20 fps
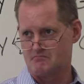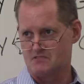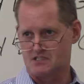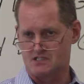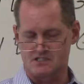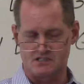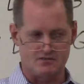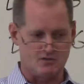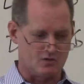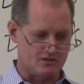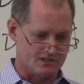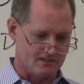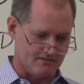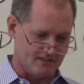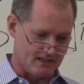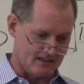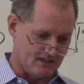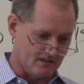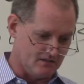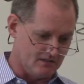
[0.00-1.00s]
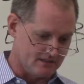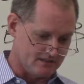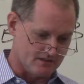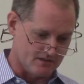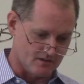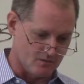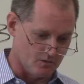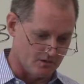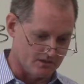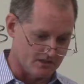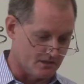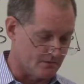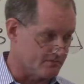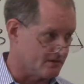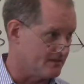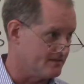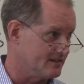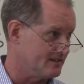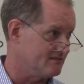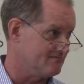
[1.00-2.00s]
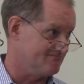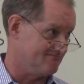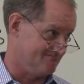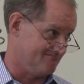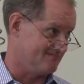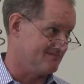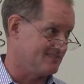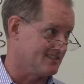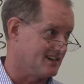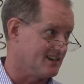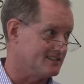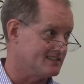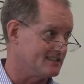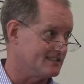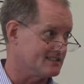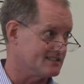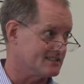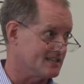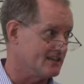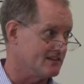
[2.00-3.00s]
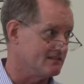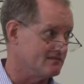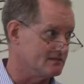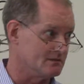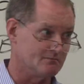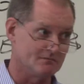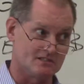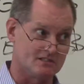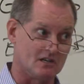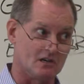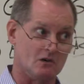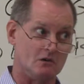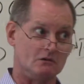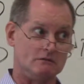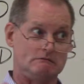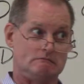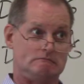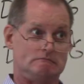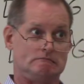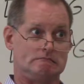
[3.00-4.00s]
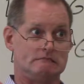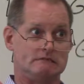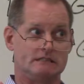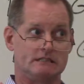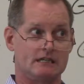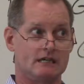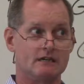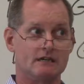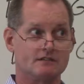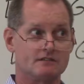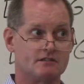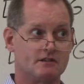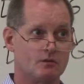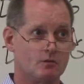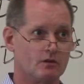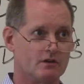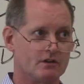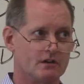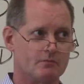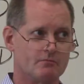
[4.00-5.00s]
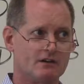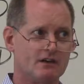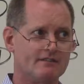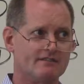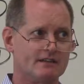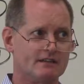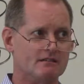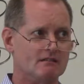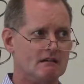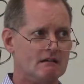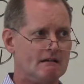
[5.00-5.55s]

Because of course, if they don't listen to the words of the prophet, God takes care of them. So, you got to listen to the word of the prophet.